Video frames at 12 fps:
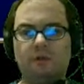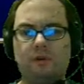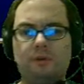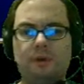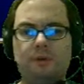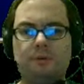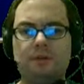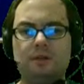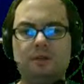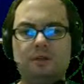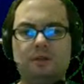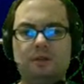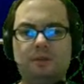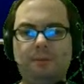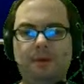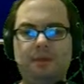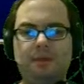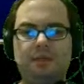Gosh, Cloud, you've grown
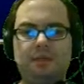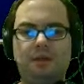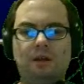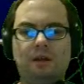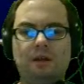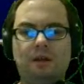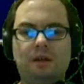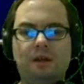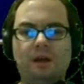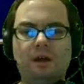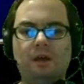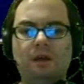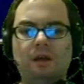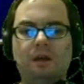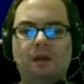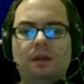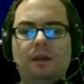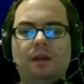up to be nice
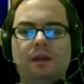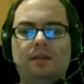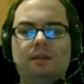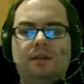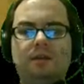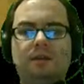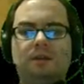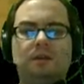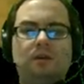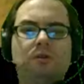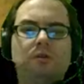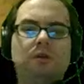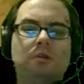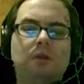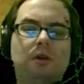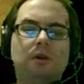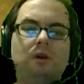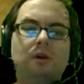looking lad. It's
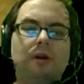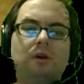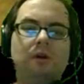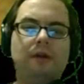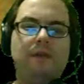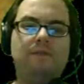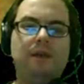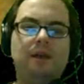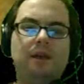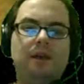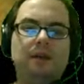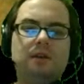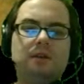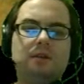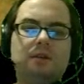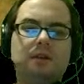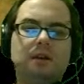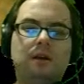dangerous. Go home. Okay,
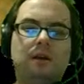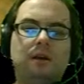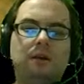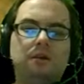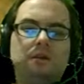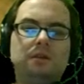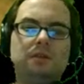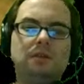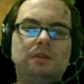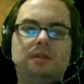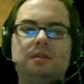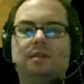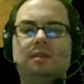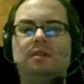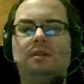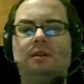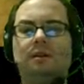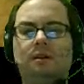fathead.
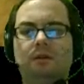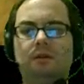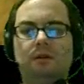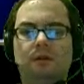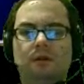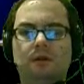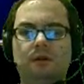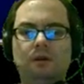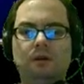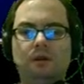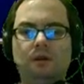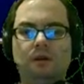You're just his assistant.